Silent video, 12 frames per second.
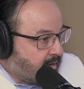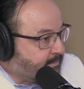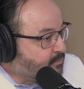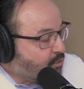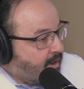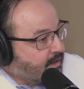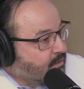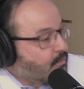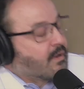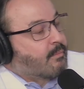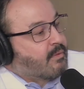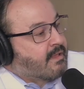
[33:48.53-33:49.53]
trying to
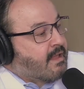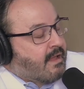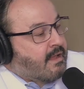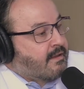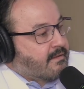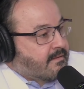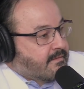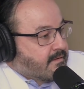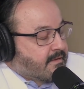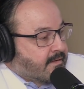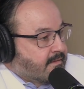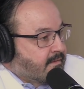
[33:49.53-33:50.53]
replicate
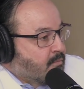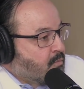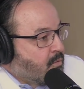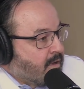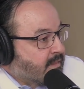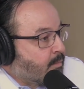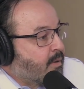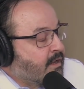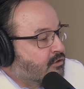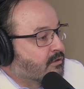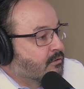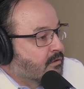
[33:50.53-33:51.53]
what the
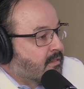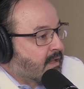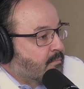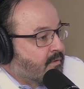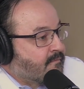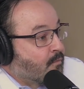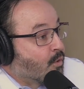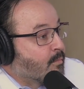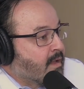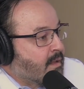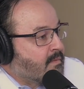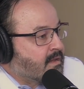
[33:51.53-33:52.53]
patient looked like before
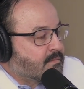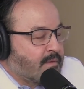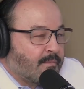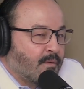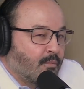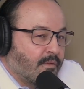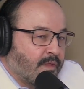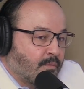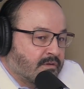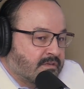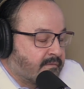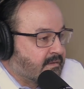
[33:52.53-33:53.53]
babies. Maybe when they were
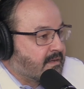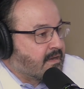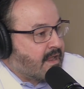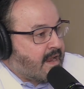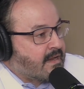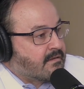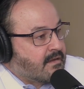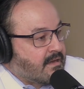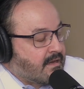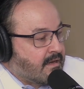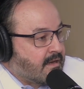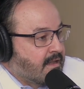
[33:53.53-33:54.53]
17,
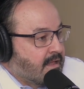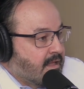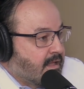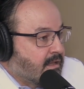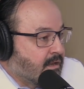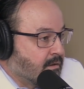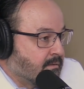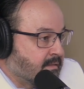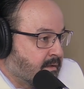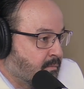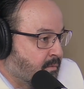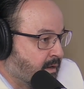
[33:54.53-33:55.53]
18,
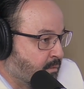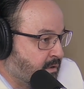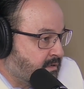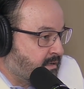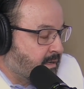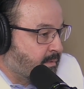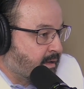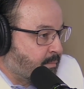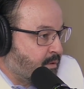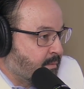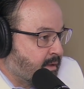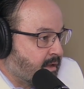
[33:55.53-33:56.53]
what do we see about a
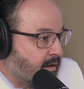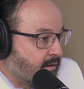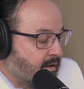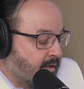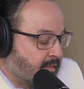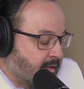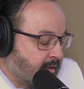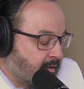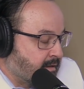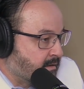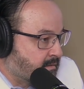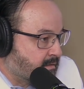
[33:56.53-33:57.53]
pubic area? That
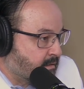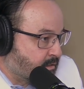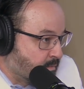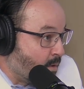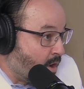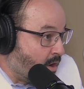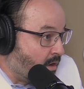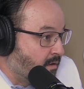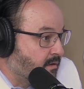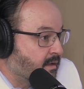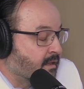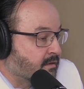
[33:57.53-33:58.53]
it is small.
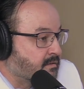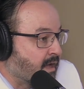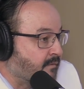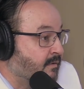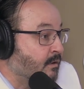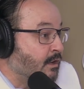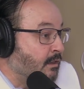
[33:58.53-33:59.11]
It is not very